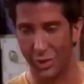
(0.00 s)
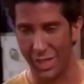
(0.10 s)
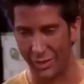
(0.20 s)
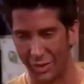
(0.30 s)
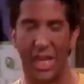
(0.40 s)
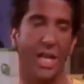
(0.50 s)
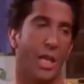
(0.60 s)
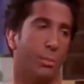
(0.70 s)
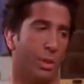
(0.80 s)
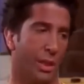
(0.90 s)
that
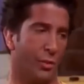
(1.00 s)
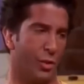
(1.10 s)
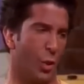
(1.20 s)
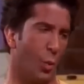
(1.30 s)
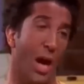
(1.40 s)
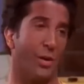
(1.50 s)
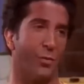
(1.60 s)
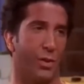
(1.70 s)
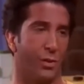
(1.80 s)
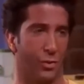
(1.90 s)
tanning place your
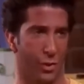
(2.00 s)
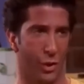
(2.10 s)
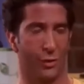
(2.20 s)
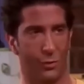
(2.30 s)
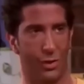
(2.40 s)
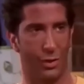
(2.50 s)
wife suggested.